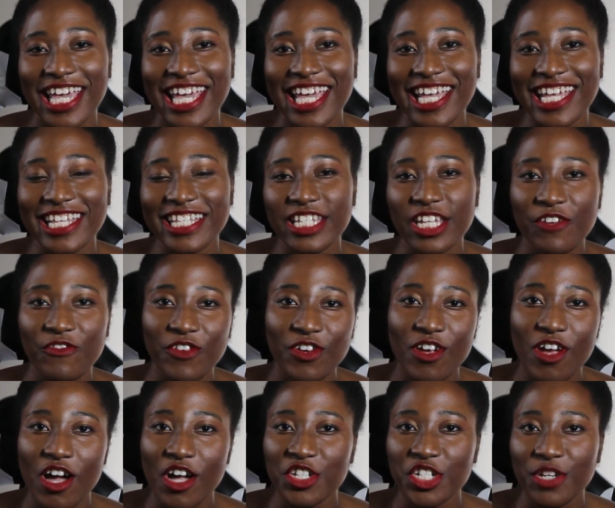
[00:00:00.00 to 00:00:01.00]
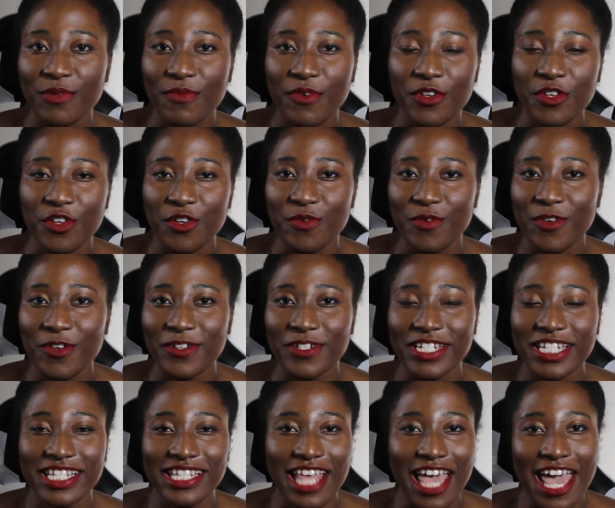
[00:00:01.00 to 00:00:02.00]
different
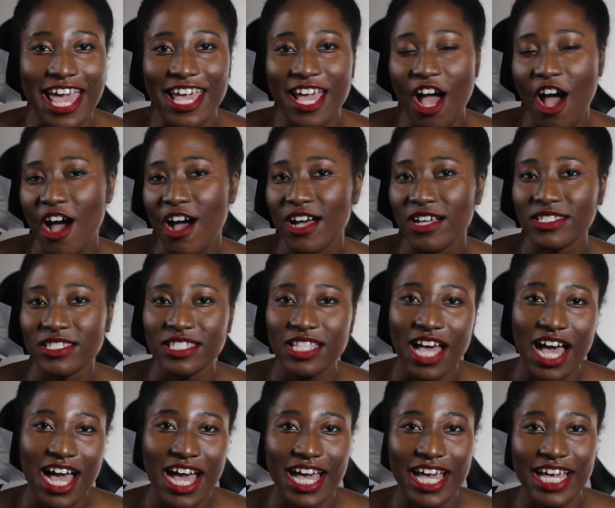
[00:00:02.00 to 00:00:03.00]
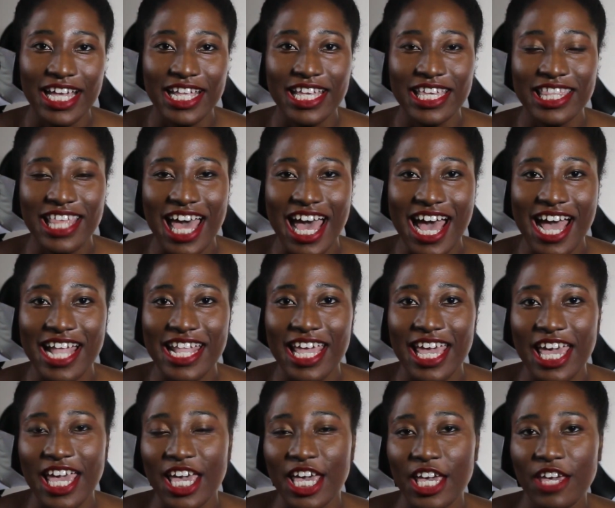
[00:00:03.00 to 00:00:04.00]
entrepreneurs say online that
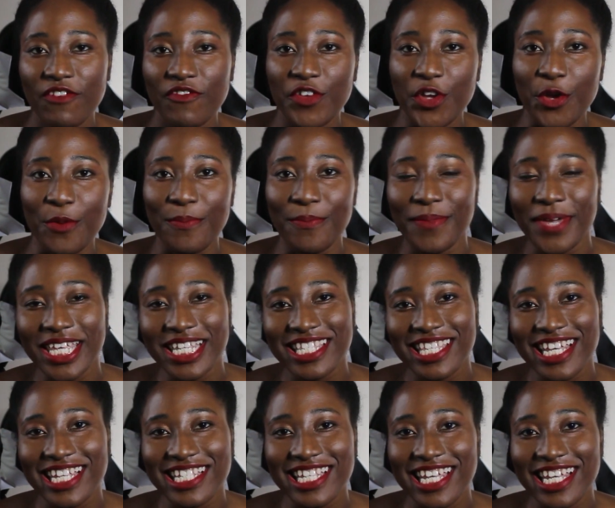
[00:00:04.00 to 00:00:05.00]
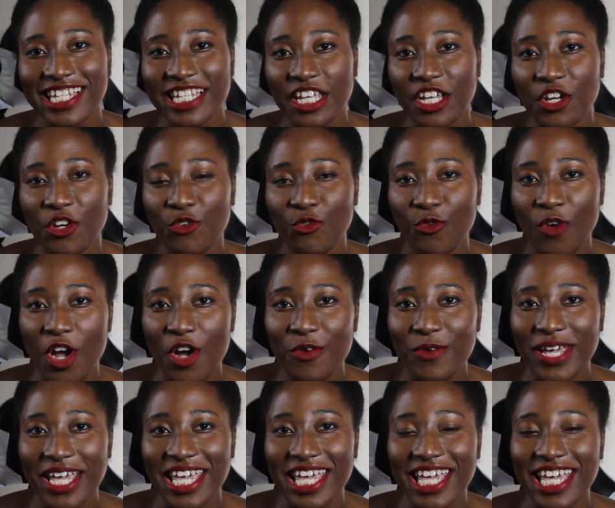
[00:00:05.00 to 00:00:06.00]
if your business isn't
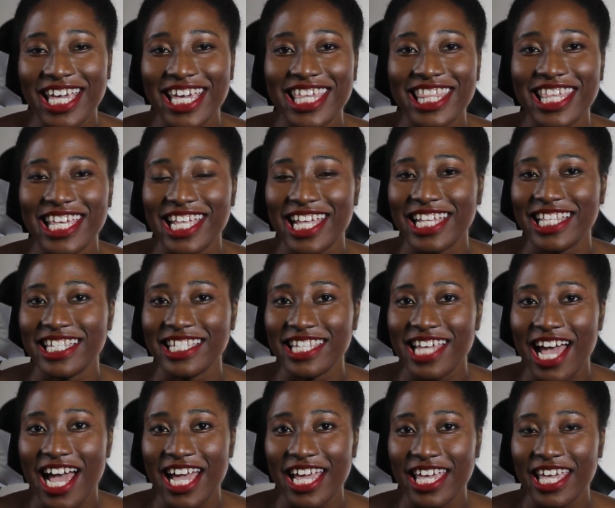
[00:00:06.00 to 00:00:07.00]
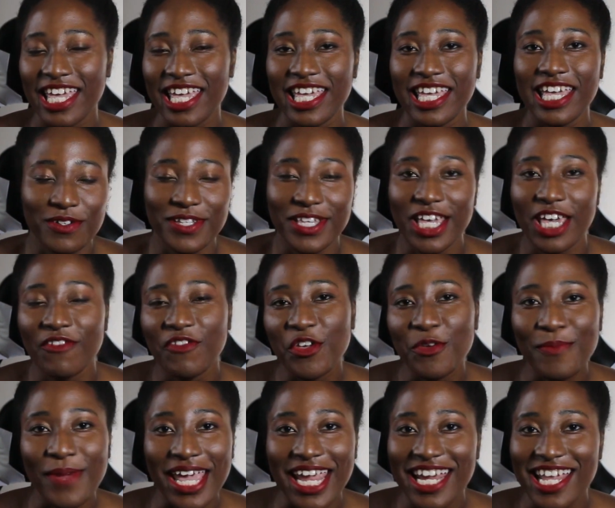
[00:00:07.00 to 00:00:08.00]
growing, then it's dying. If you
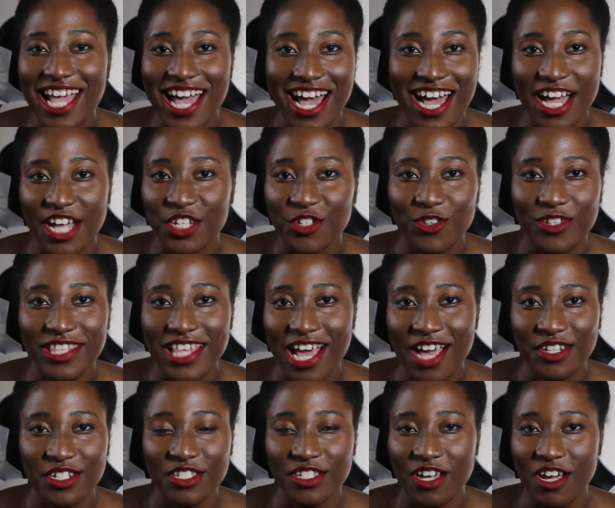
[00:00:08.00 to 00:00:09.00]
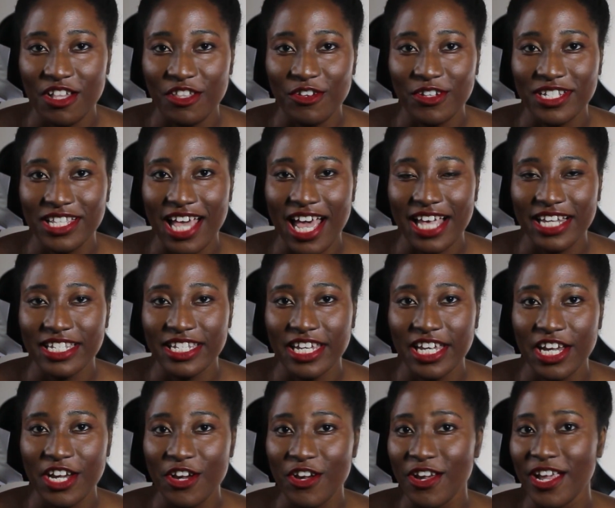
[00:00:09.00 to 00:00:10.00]
made $100,000 last
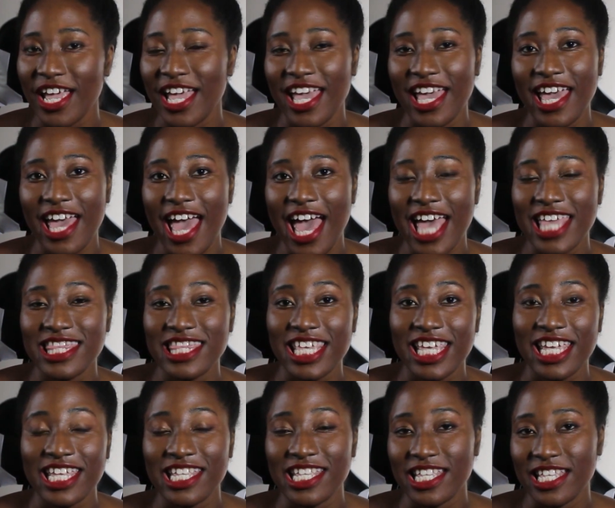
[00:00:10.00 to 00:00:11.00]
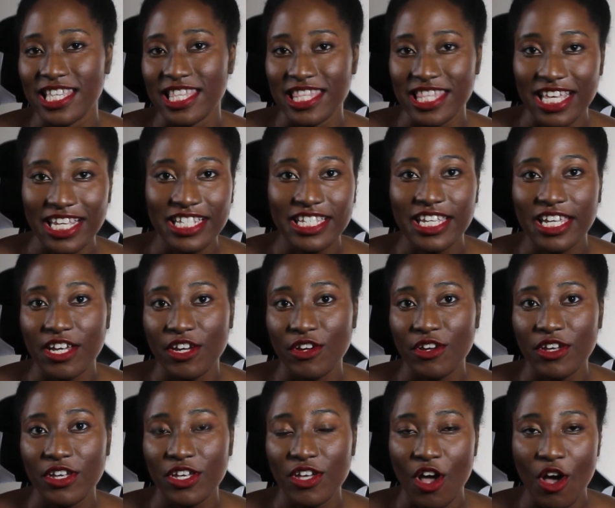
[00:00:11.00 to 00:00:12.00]
year and then this
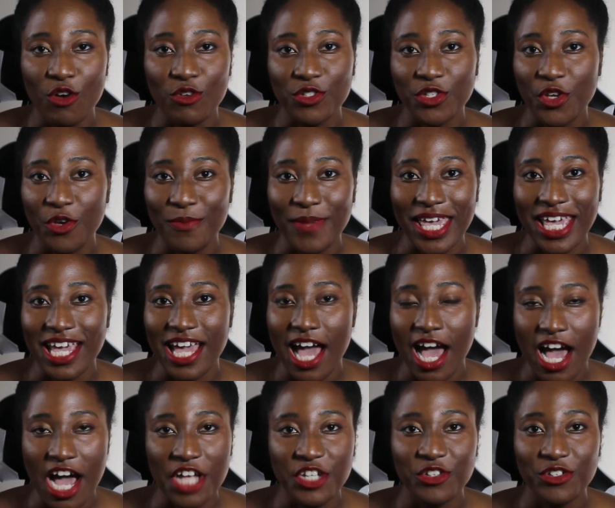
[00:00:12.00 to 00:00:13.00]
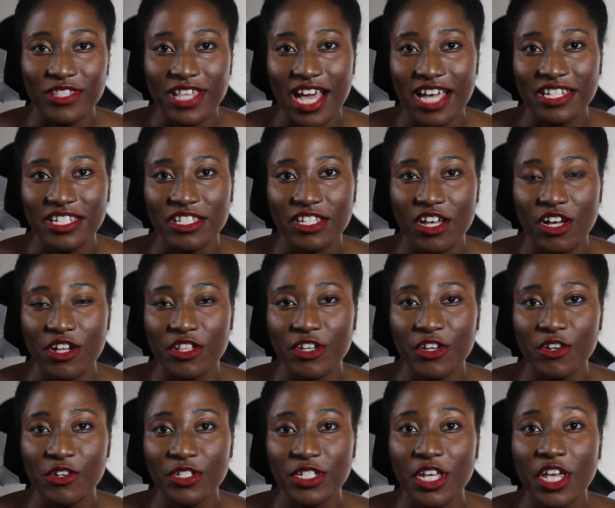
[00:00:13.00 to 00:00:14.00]
year you also make
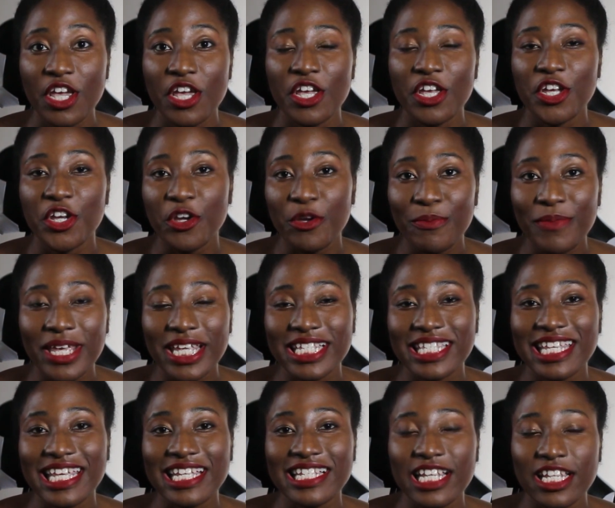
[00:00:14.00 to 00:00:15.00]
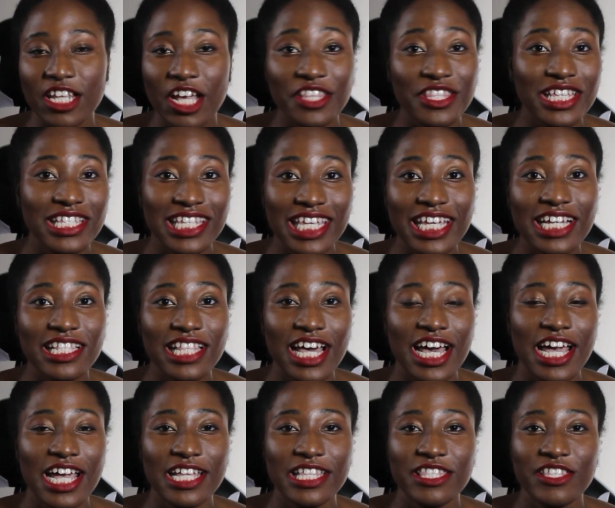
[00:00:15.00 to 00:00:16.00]
$100,000, your business is on the
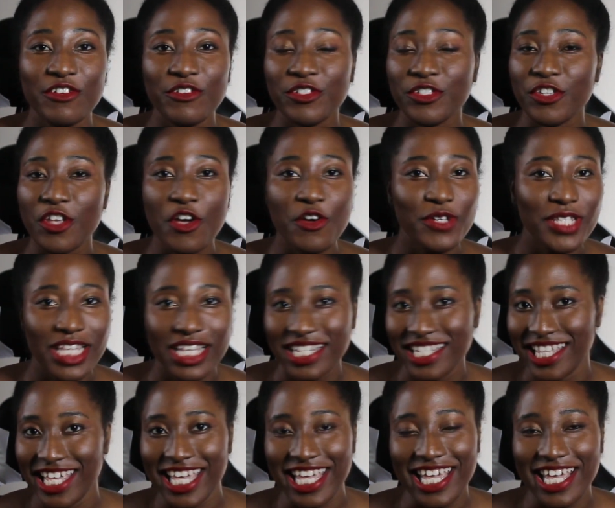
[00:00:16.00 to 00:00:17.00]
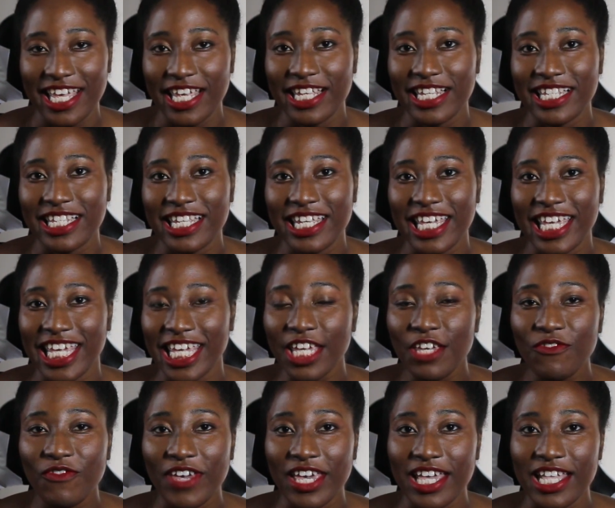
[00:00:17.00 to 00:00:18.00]
decline. There's no such thing as
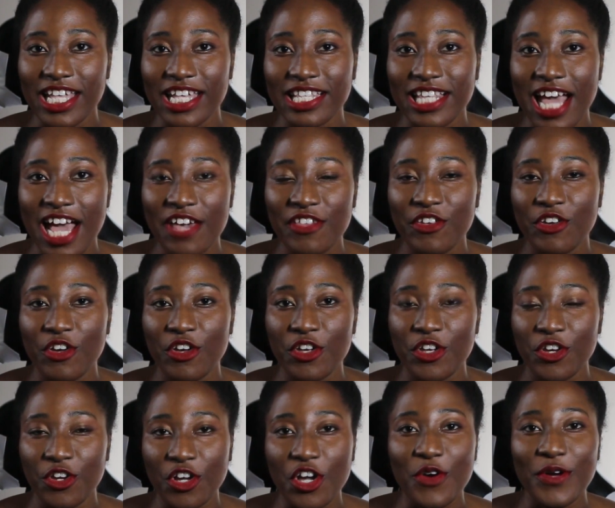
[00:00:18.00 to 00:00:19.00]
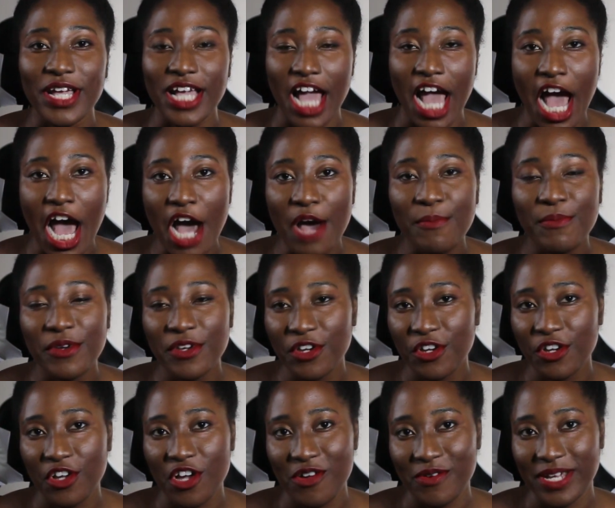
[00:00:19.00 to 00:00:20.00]
even. It's either you're going up or you're
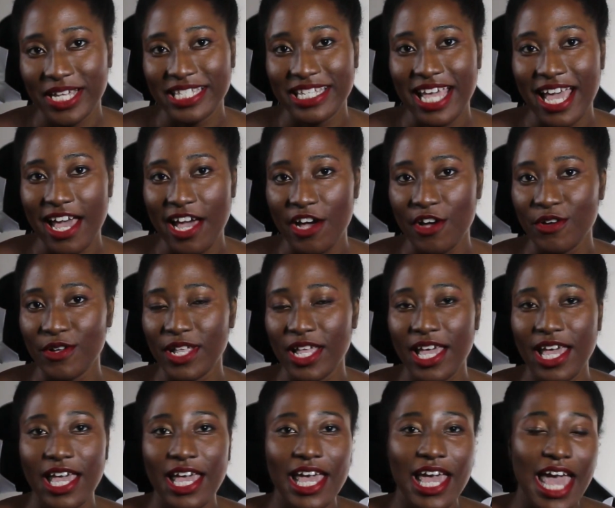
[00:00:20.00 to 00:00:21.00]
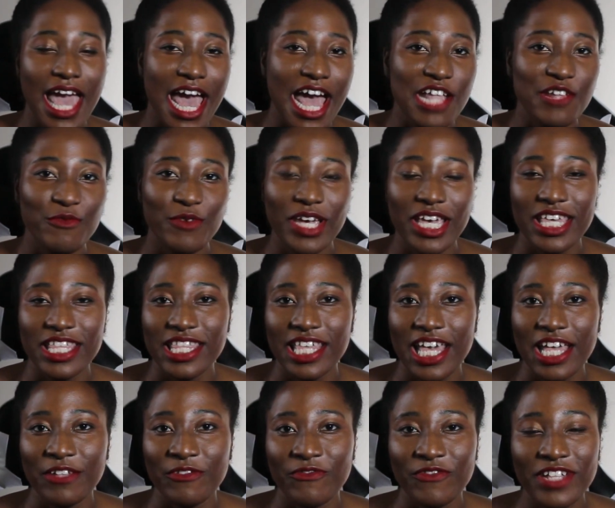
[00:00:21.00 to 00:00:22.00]
going down. And with
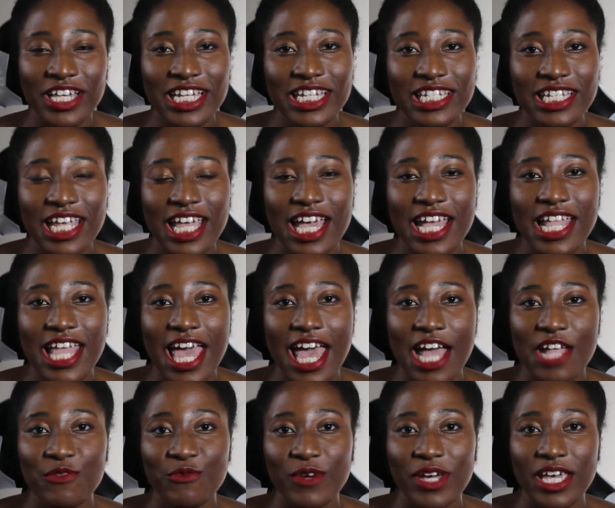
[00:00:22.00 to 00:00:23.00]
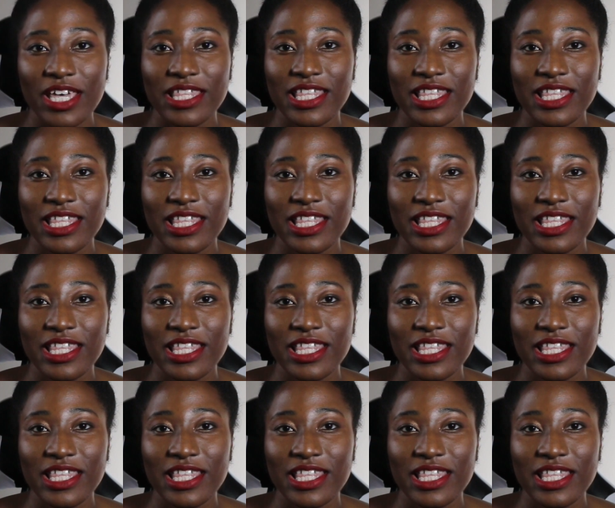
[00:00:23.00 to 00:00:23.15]
inflation and with